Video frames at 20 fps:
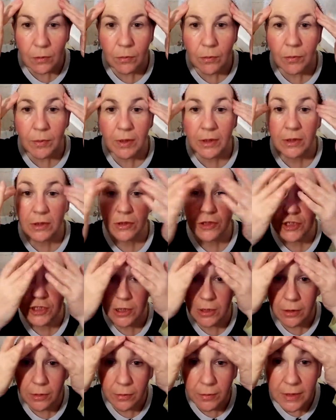what we're going to
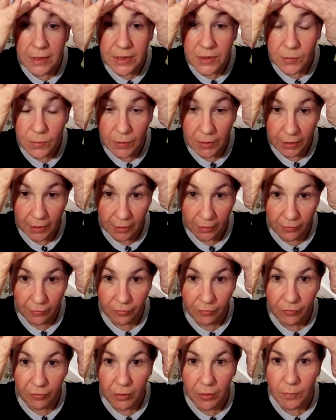do is work
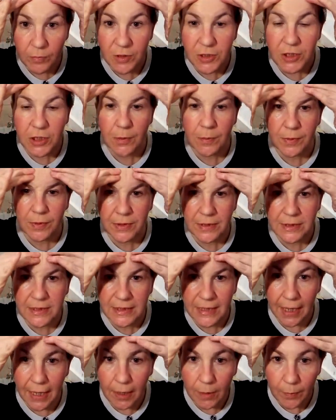from the top of the
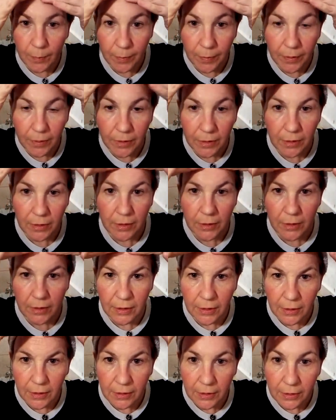scalp,
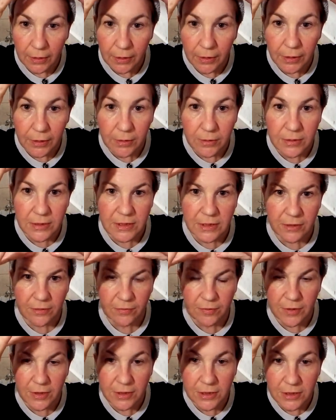using the
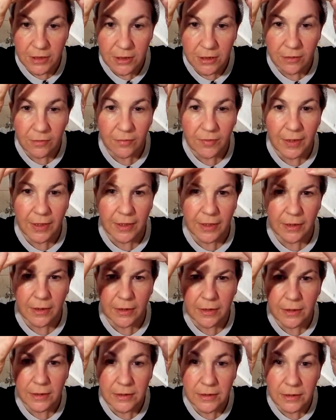first 2
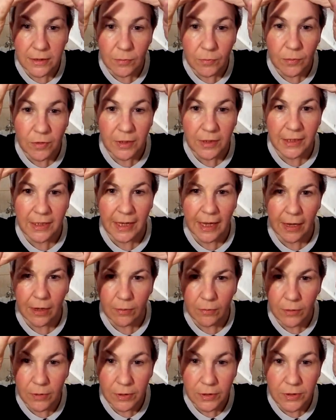fingers, and work
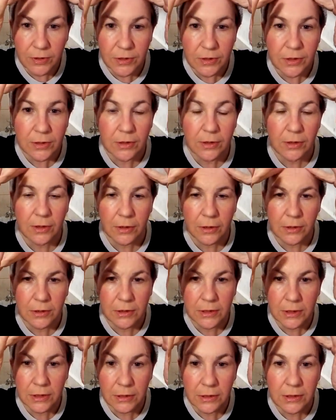outwards
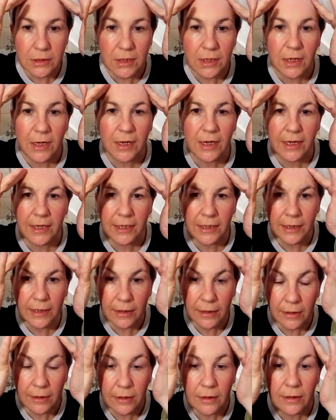using
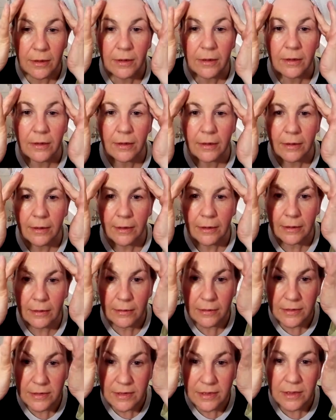tiny
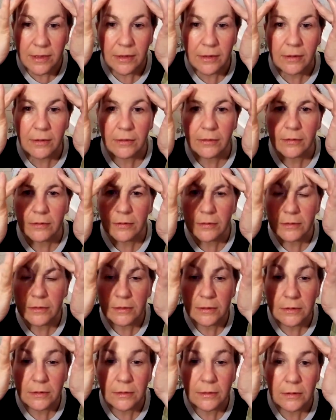little
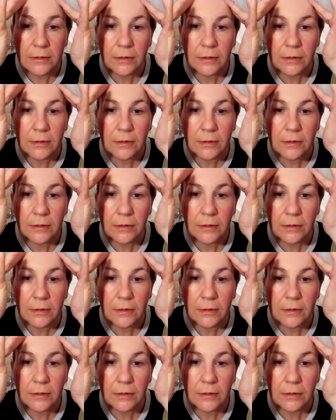circles